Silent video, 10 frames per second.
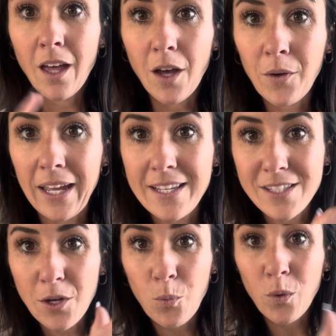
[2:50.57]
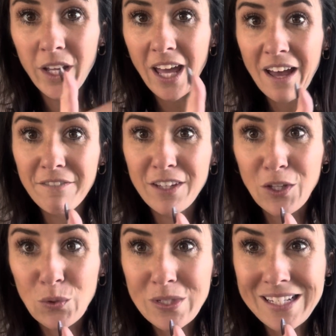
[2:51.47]
Okay, so we have
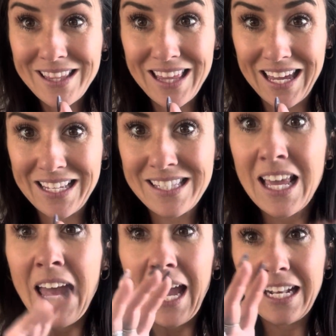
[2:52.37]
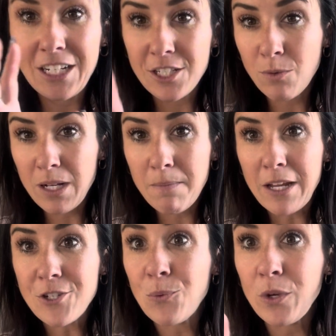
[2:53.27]
used this, and I just want to
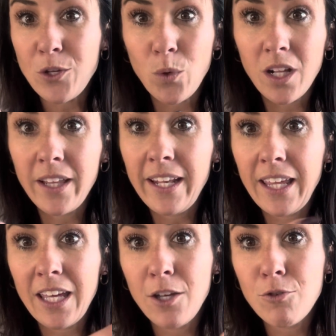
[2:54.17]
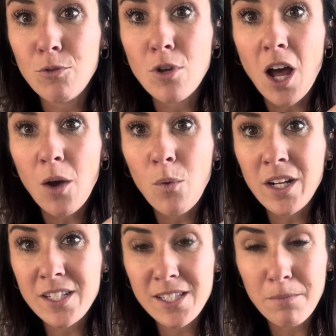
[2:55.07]
mention when you are cleaning it, you do not
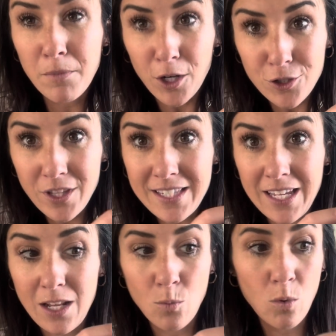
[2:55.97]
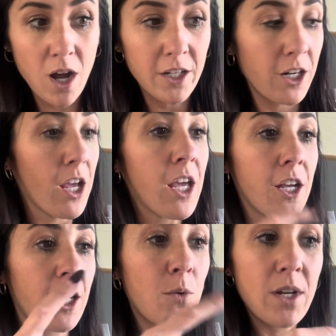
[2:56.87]
want to submerge this in water.
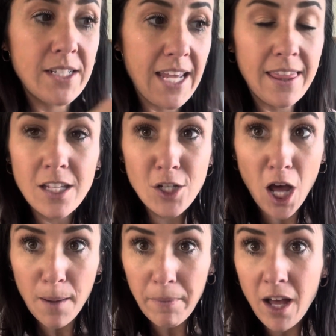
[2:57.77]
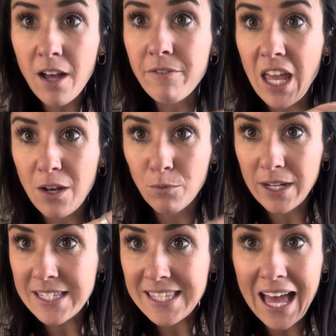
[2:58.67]
You're going to want to take the top off and
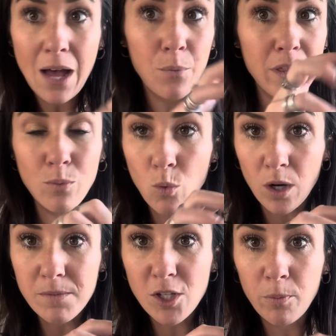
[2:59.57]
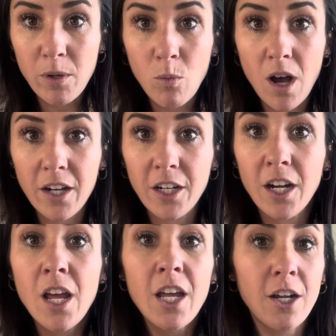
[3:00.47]
rinse that with warm soapy
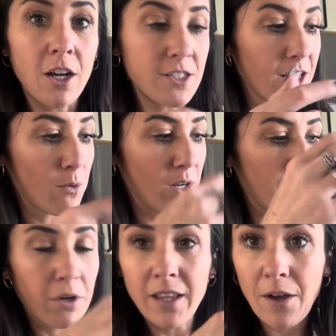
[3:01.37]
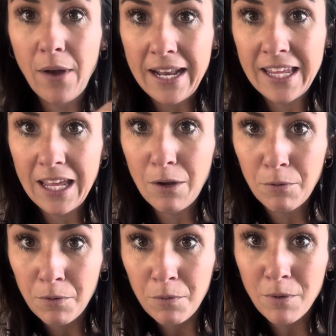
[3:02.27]
water. You're also going to want to pull out any
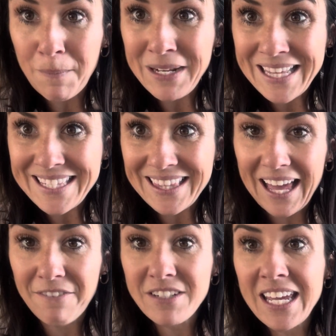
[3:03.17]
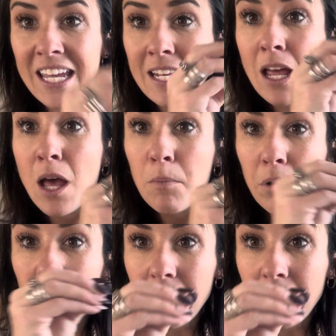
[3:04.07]
remnants left in, pull